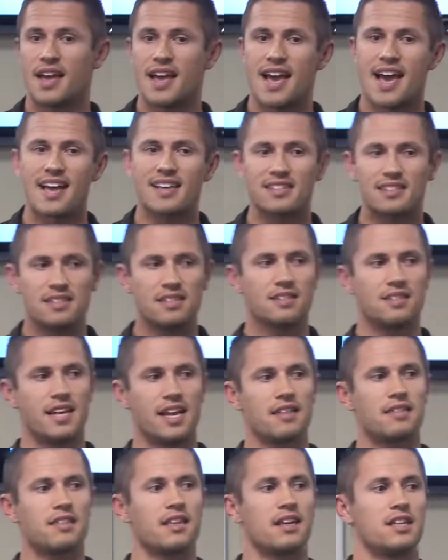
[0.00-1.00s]

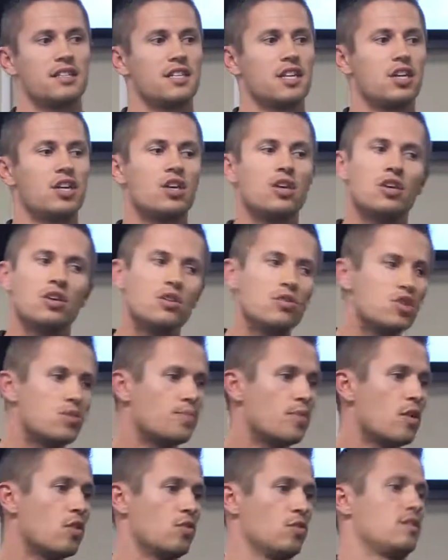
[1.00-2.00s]
Astaxanthin is a huge
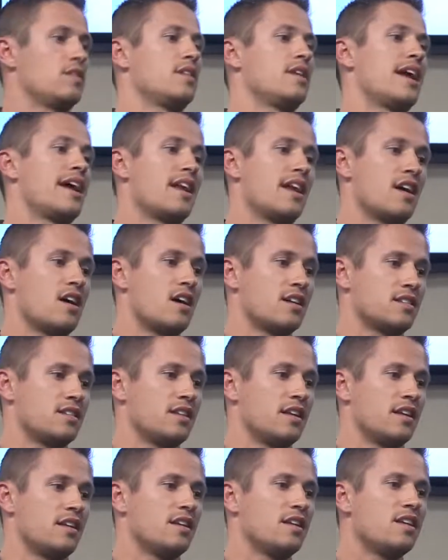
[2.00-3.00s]
potent
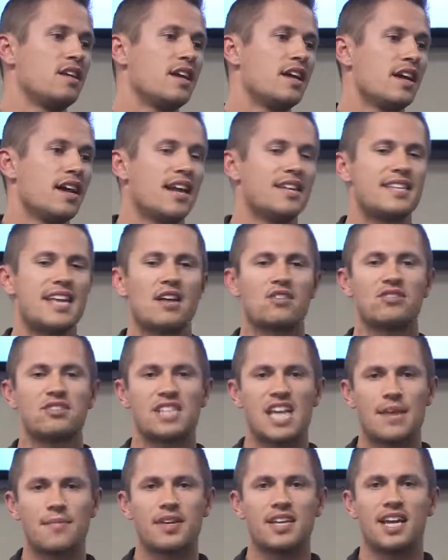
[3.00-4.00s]
antioxidant. It's how
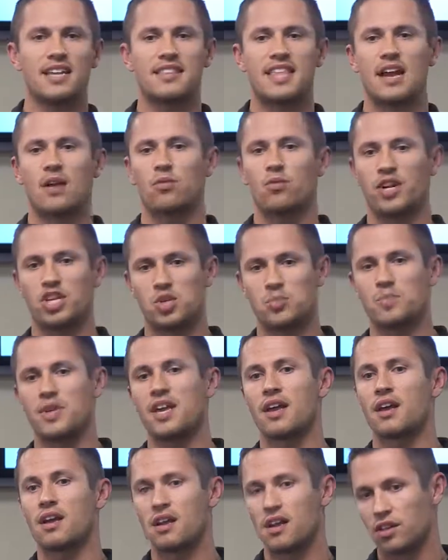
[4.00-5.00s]
salmon get that rich
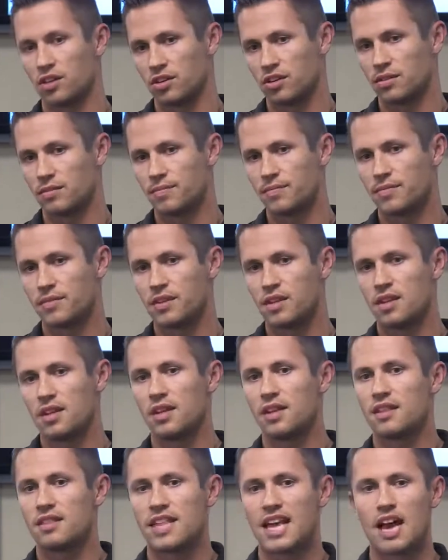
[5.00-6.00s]
pink color.
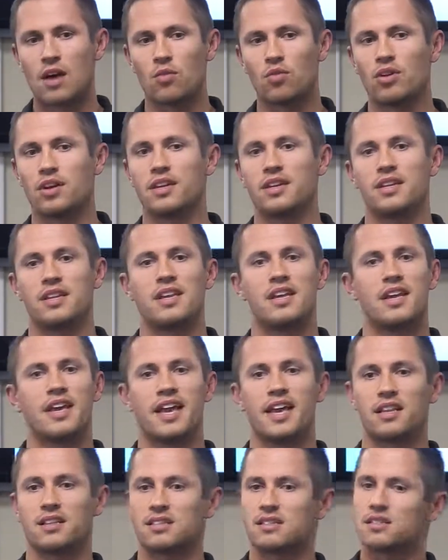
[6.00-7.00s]
That one,
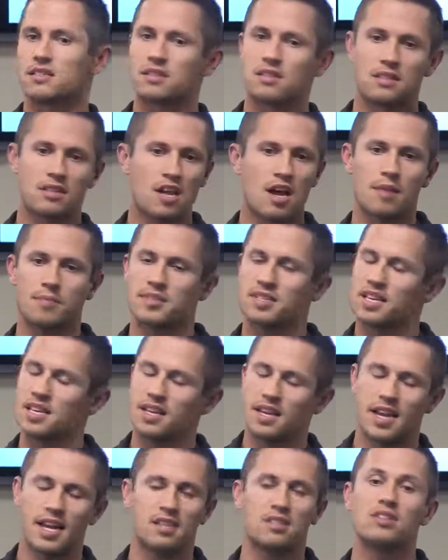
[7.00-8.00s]
it stops
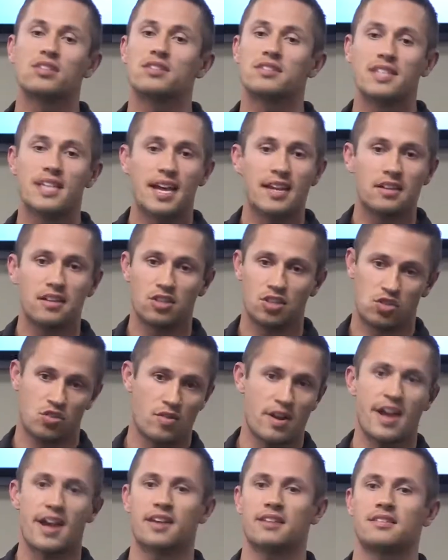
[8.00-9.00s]
skin cancer dead in its
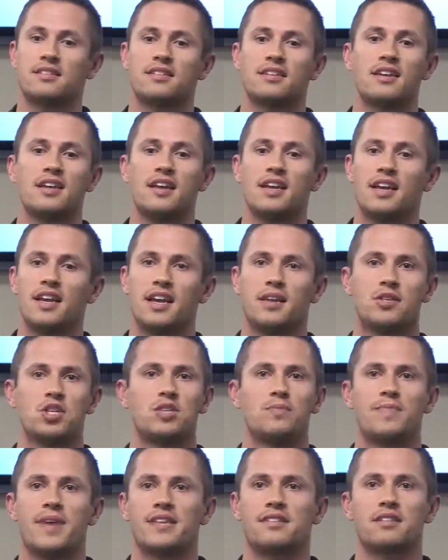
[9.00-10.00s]
tracks. It
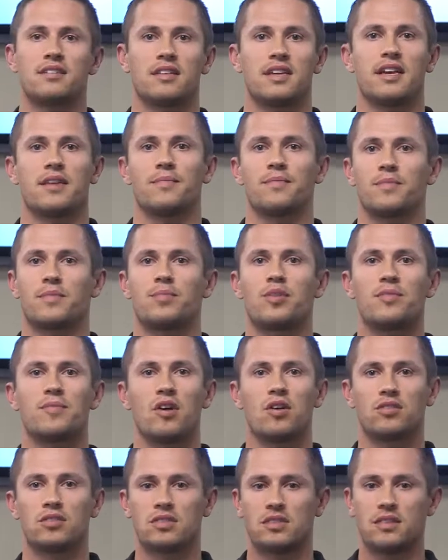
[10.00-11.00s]
just basically
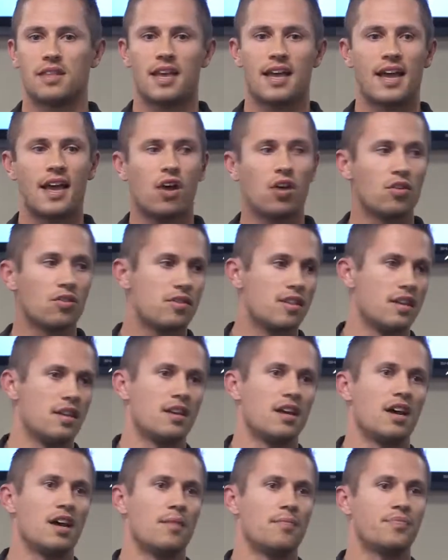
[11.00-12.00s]
promotes the health
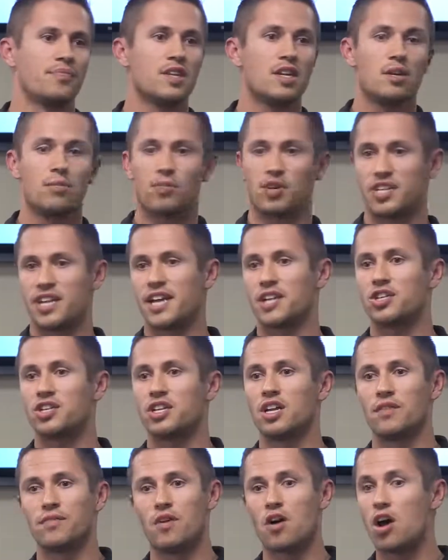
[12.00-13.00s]
and
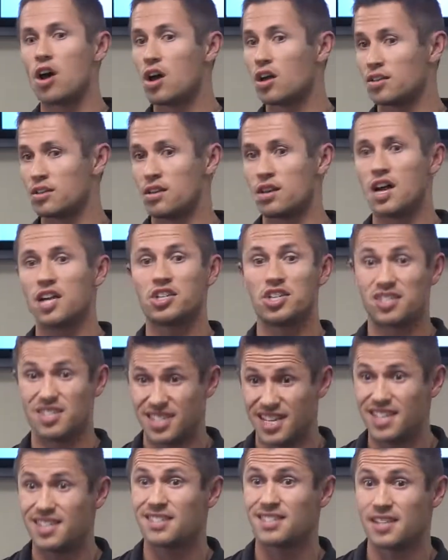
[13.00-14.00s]
protection of all, not just
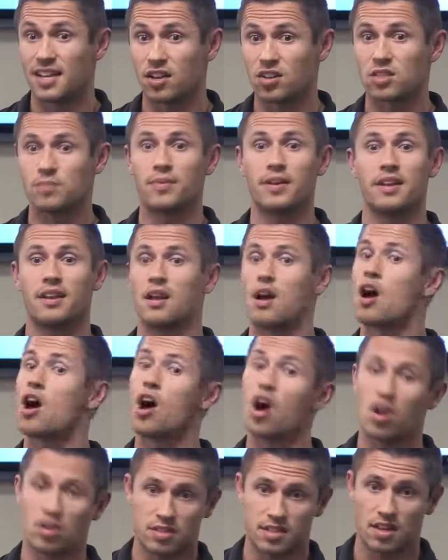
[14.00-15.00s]
skin cells, but
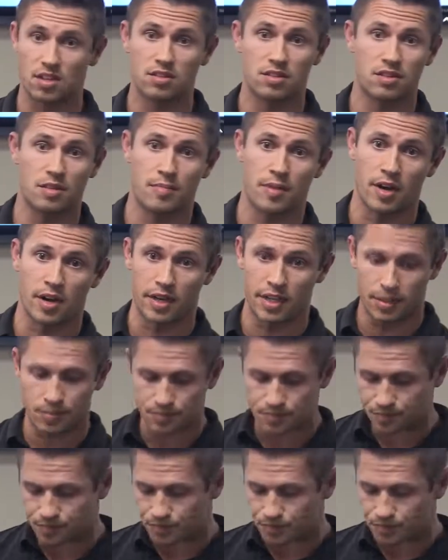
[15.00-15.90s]
all cells of the body.